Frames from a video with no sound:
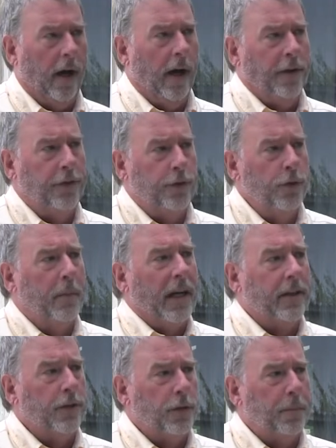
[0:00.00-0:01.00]
I assume
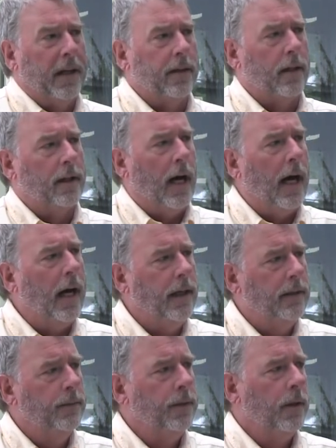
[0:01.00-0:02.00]
I can spend a
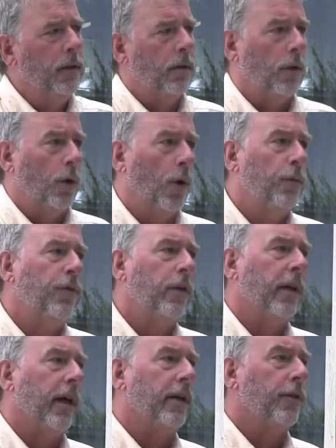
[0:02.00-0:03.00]
lot, or
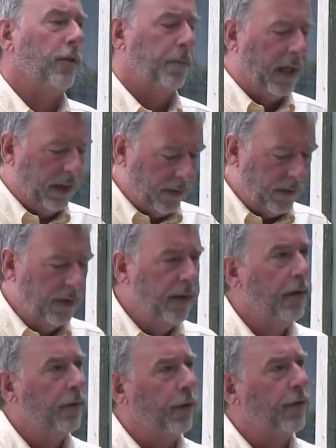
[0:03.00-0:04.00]
hopefully I can spend
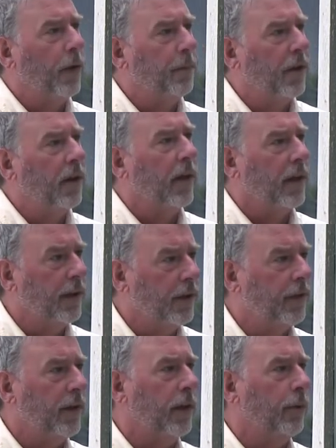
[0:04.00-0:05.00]
for something like
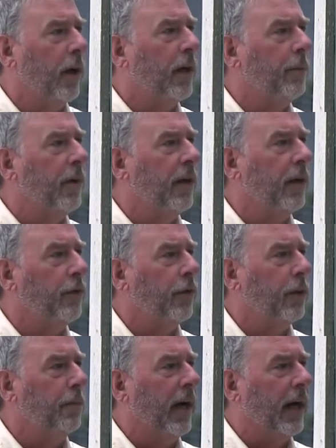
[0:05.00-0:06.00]
this that you're recommending
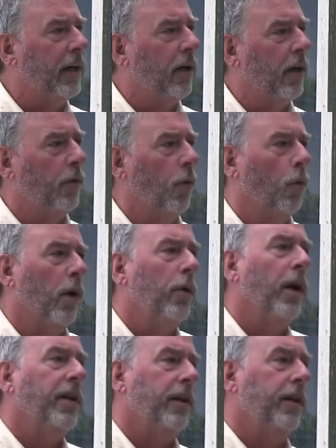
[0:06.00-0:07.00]
for the backyard. What
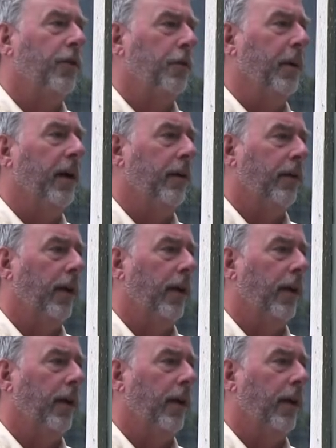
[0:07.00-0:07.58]
do I need to spend,